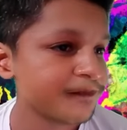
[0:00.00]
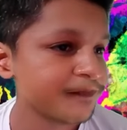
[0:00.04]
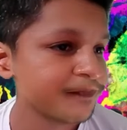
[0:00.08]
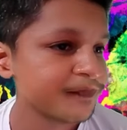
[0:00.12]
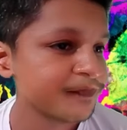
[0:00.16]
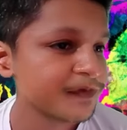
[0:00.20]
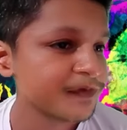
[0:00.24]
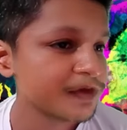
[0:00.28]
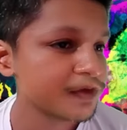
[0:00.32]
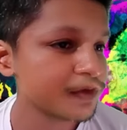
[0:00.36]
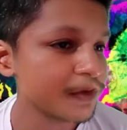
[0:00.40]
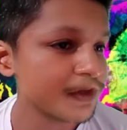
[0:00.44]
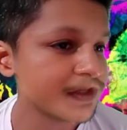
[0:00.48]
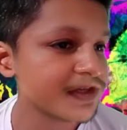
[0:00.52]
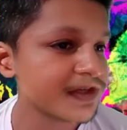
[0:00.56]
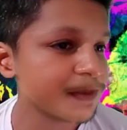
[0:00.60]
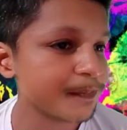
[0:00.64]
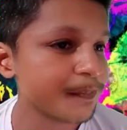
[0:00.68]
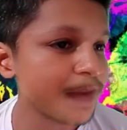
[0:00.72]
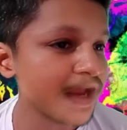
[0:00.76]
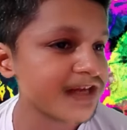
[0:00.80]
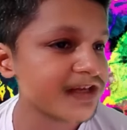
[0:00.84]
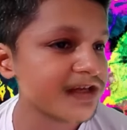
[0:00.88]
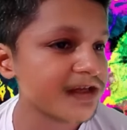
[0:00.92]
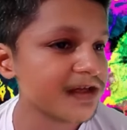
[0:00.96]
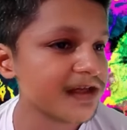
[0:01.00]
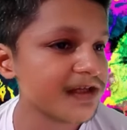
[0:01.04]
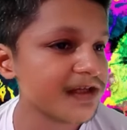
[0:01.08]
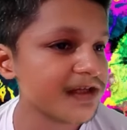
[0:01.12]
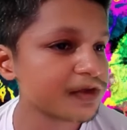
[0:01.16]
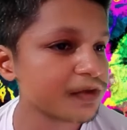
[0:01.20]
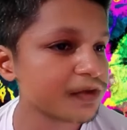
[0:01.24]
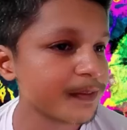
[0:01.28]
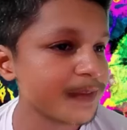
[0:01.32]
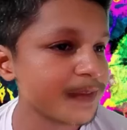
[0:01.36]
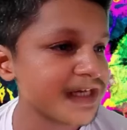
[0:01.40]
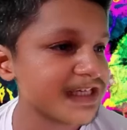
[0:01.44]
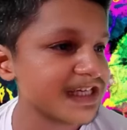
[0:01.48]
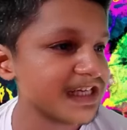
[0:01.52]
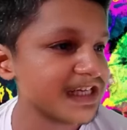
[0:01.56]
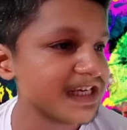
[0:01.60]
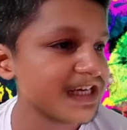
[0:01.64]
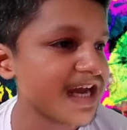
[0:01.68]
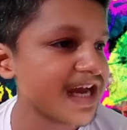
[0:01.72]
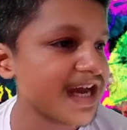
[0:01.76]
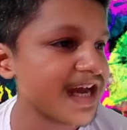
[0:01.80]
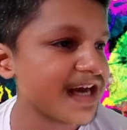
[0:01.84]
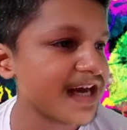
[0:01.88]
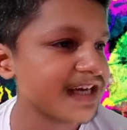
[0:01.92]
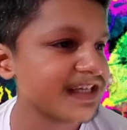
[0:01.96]
So it's a pedal to the metal
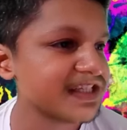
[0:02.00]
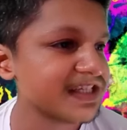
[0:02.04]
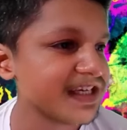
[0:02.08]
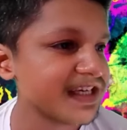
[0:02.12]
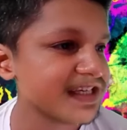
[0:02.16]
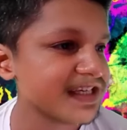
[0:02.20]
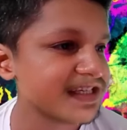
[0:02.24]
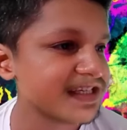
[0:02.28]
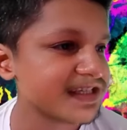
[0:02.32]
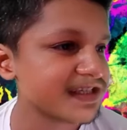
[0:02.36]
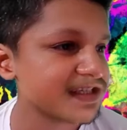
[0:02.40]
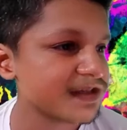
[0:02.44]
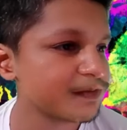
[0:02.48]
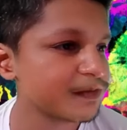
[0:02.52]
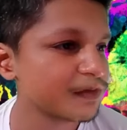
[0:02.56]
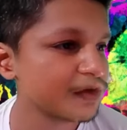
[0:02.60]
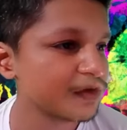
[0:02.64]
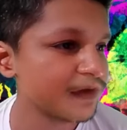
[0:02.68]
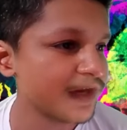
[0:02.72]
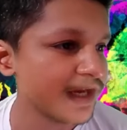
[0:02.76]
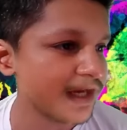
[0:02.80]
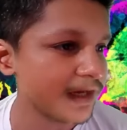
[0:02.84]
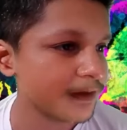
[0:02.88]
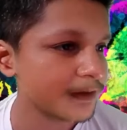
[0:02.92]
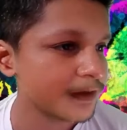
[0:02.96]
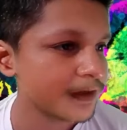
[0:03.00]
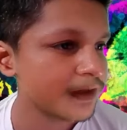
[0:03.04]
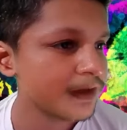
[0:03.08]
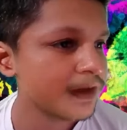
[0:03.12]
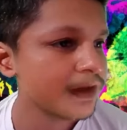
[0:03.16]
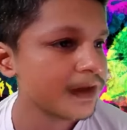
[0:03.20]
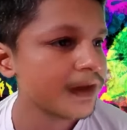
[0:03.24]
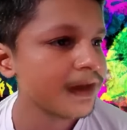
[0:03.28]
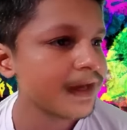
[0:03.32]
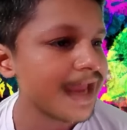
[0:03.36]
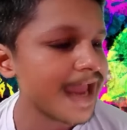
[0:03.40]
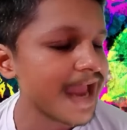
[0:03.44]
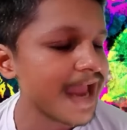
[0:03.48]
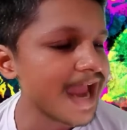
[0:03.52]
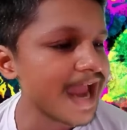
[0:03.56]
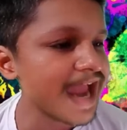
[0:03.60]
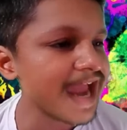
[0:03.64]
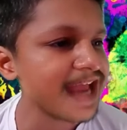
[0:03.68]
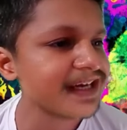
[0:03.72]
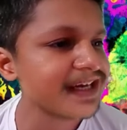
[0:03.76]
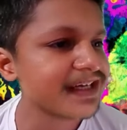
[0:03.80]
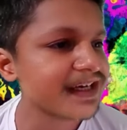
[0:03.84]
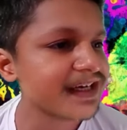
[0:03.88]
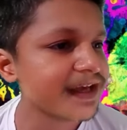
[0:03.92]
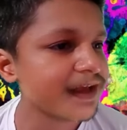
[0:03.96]
car chase movie
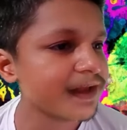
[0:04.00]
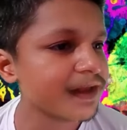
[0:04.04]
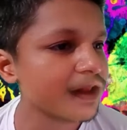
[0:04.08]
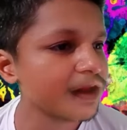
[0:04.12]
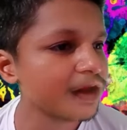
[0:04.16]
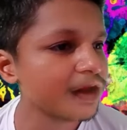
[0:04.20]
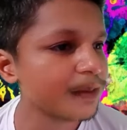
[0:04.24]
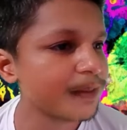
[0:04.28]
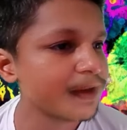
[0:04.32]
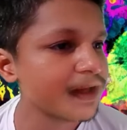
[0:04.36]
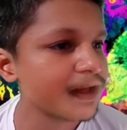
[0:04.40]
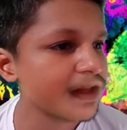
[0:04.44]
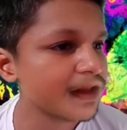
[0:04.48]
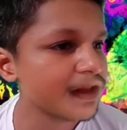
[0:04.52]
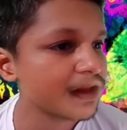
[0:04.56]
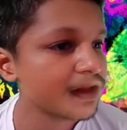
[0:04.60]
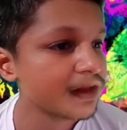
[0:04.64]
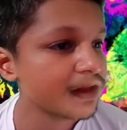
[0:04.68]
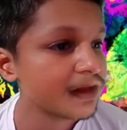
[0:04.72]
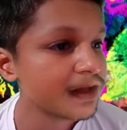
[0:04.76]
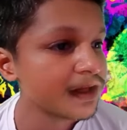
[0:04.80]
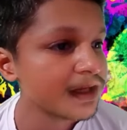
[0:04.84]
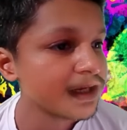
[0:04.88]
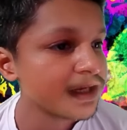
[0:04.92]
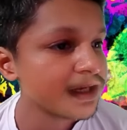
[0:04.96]
and a global